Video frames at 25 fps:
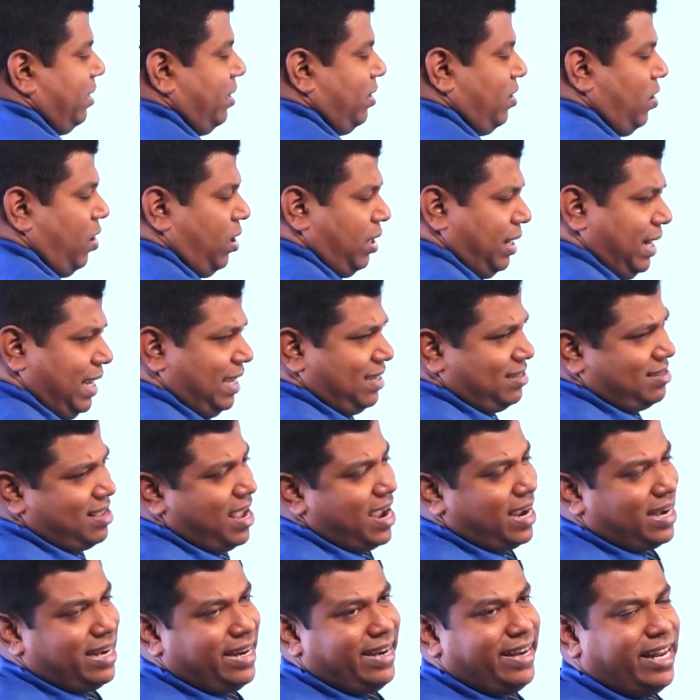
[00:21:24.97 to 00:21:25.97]
Not
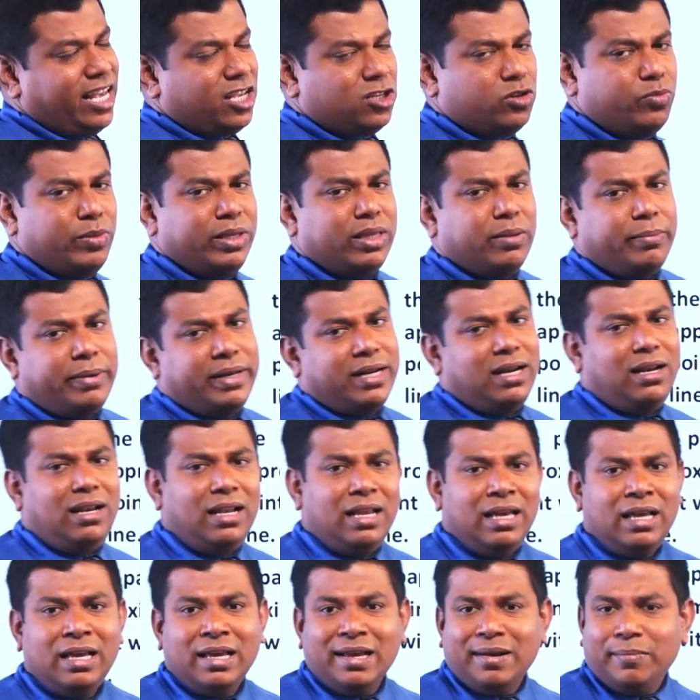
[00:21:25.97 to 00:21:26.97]
exactly it has to be in the middle,
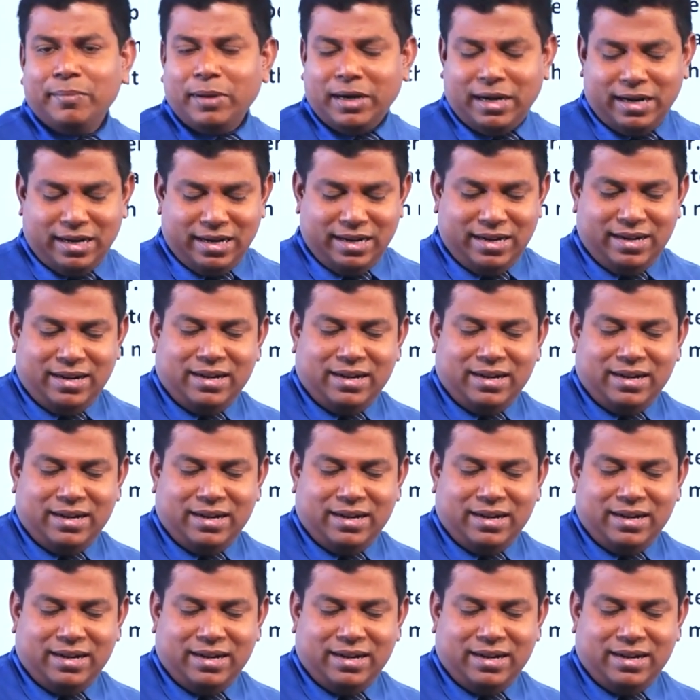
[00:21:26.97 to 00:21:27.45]
but